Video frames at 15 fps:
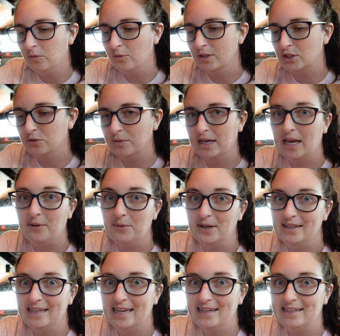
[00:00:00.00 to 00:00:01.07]
which one I
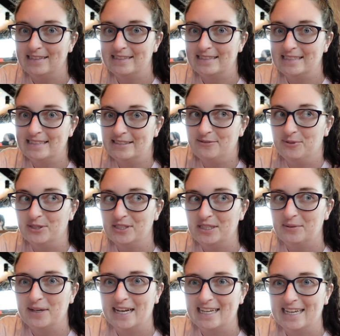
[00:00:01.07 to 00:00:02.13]
want yet. We'll see what I